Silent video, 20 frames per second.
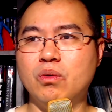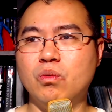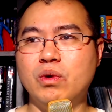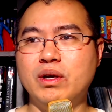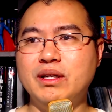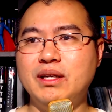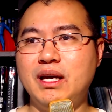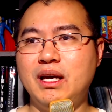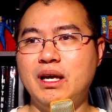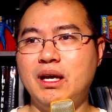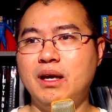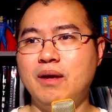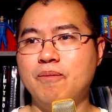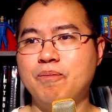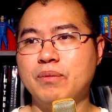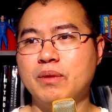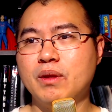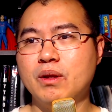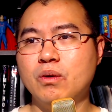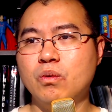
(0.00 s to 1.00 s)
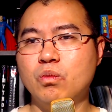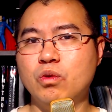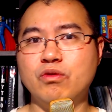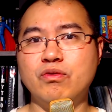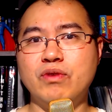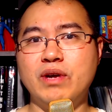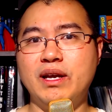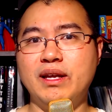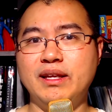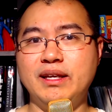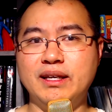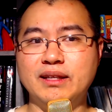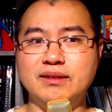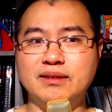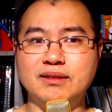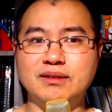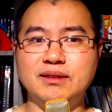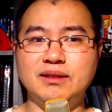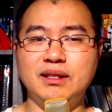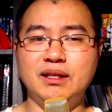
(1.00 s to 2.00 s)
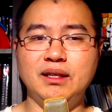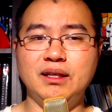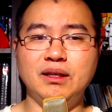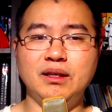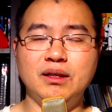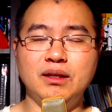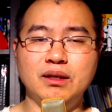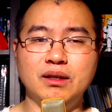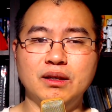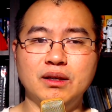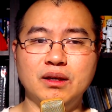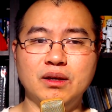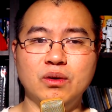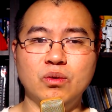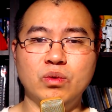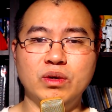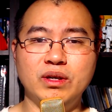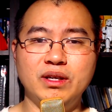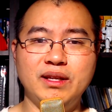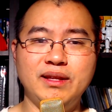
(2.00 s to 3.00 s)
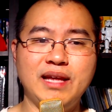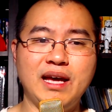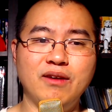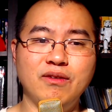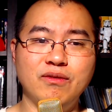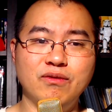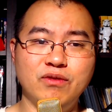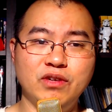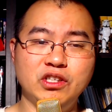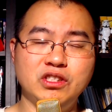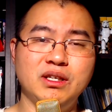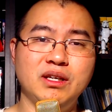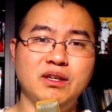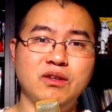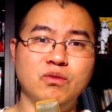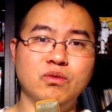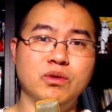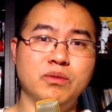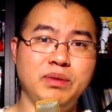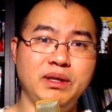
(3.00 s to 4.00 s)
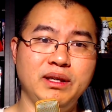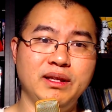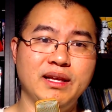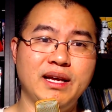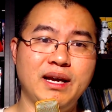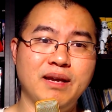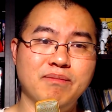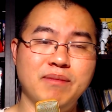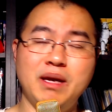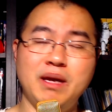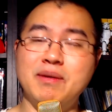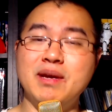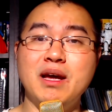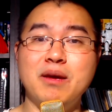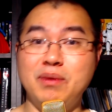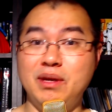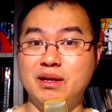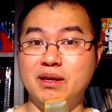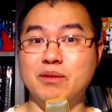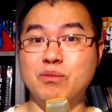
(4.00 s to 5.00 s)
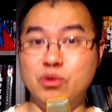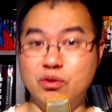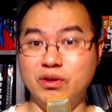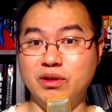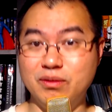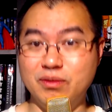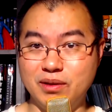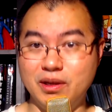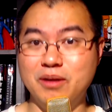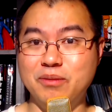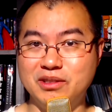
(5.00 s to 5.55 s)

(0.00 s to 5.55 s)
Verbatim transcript: But one day we'll finally get to see uh, what that vision will be like. Maybe not be in a movie.